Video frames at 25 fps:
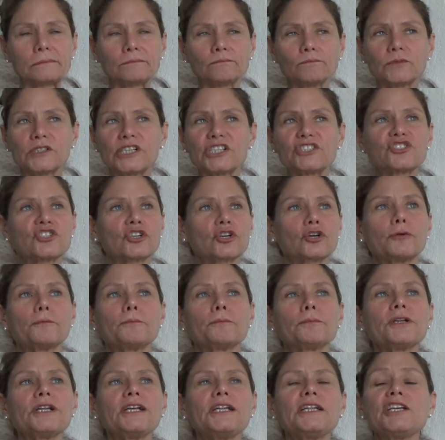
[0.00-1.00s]
but it's a
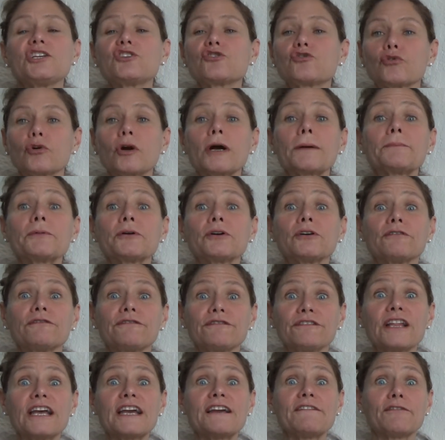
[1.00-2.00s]
completely tropical
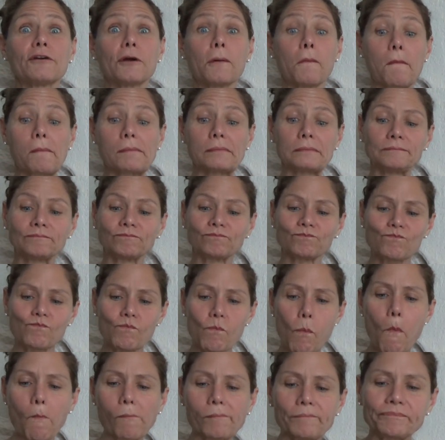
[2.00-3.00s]
flavor.
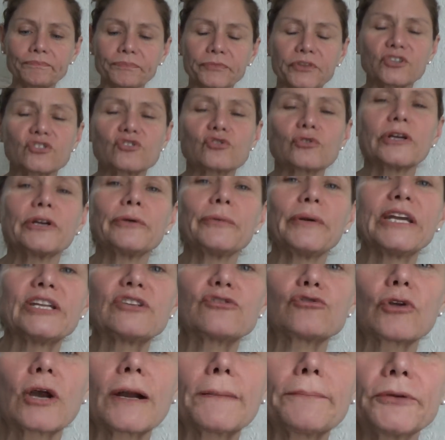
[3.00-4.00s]
So anyway,
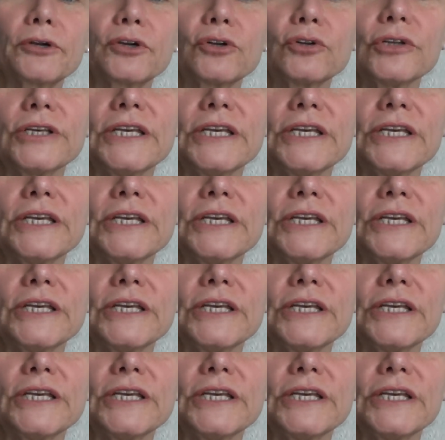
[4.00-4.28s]
tropical